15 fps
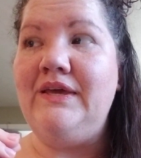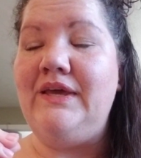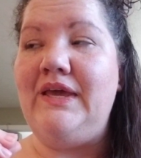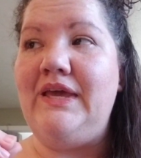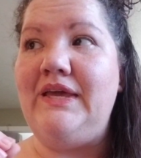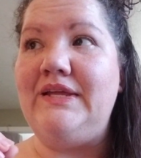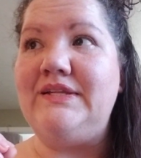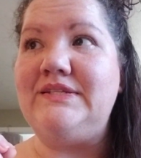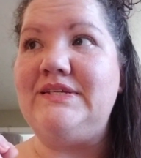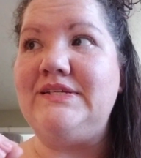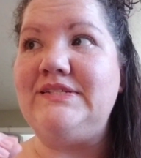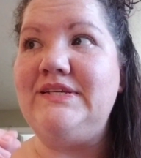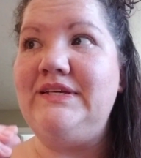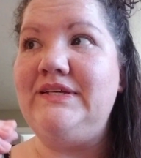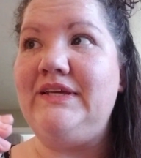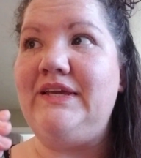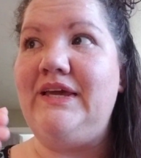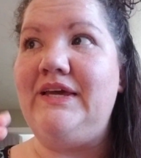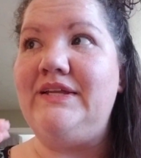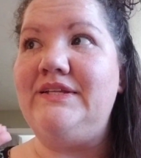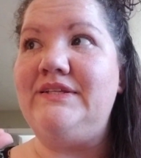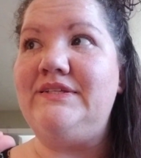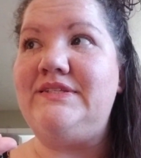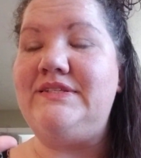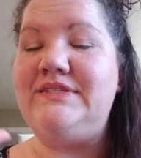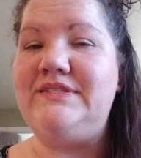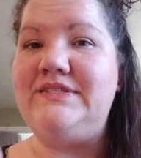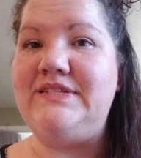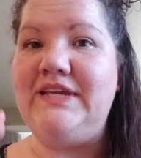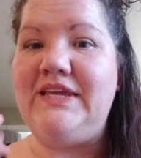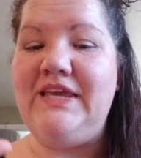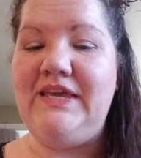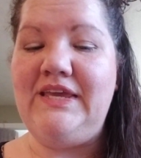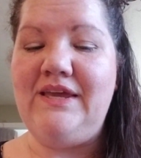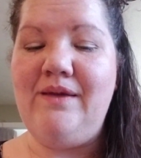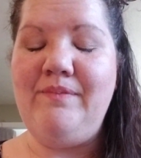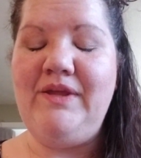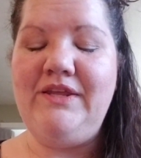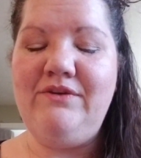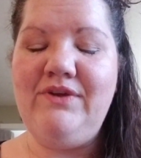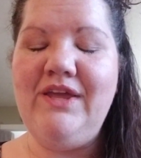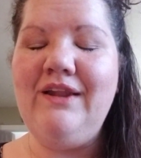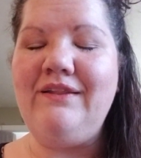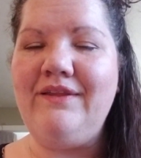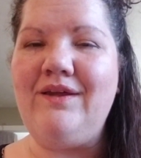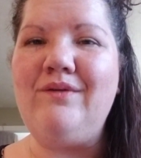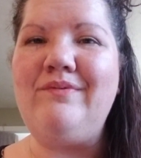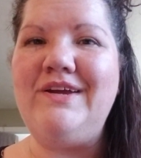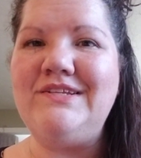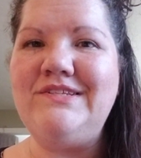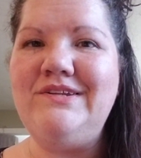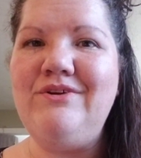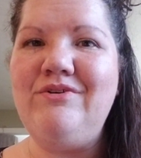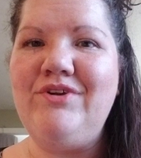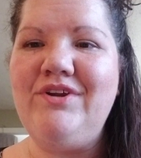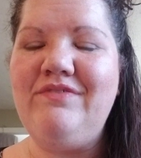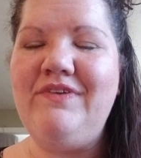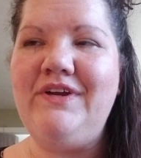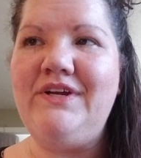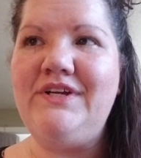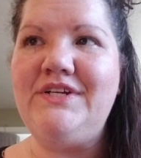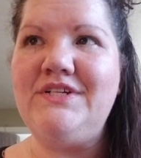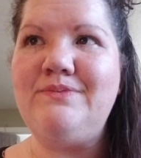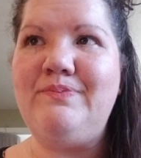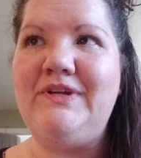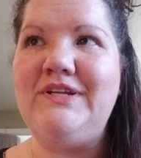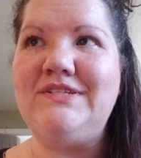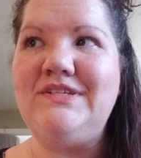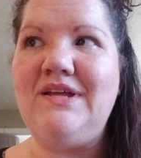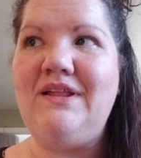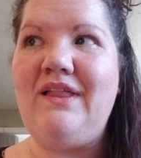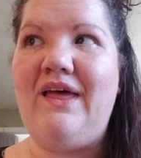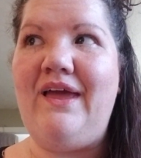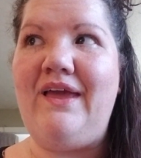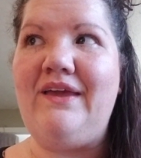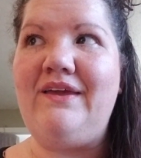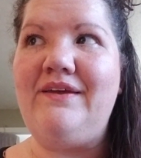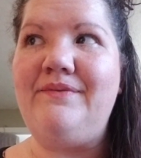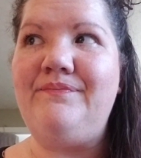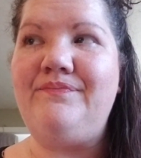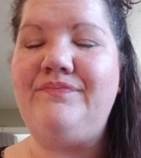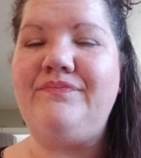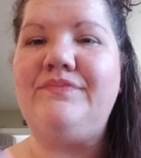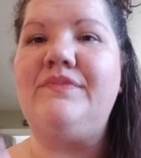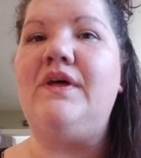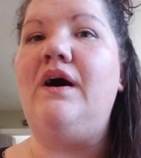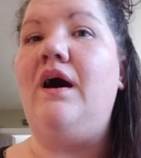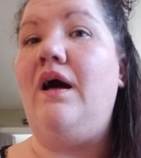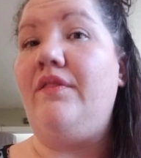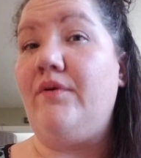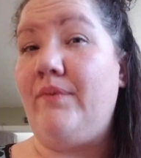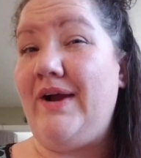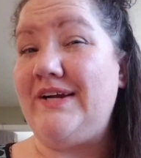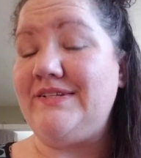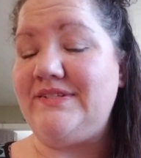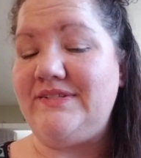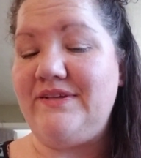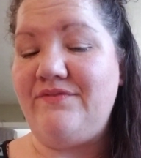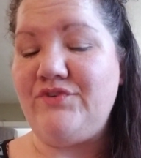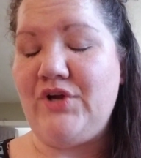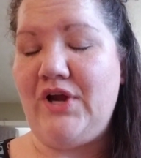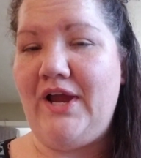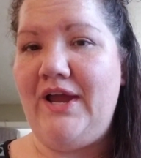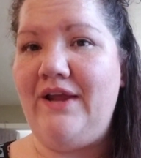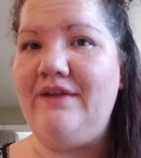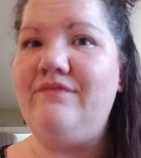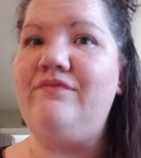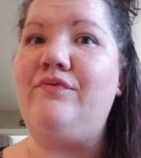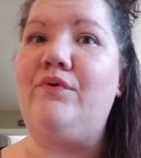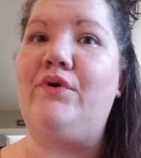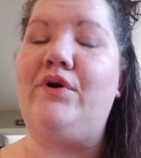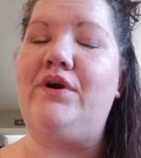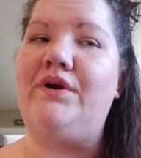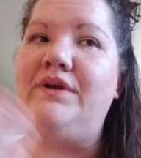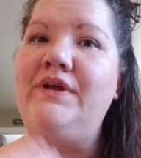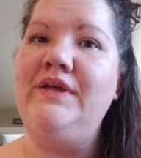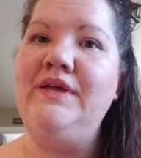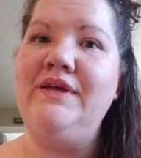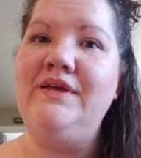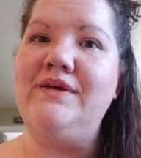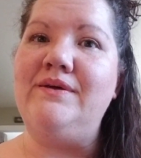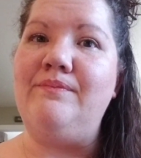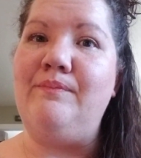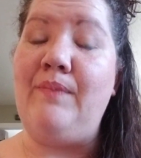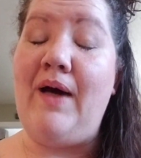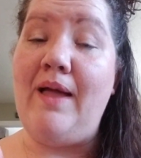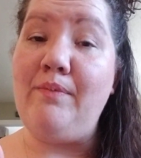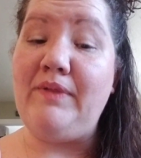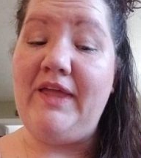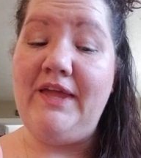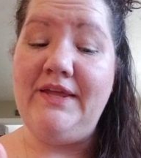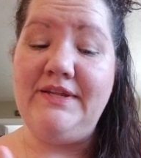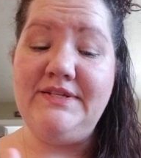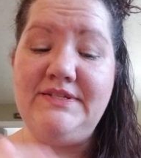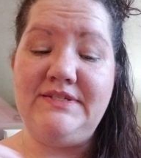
It doesn't get sticky. I mean, you get a little residue on your fingers, but it's not like other waxes I've tried for my blend.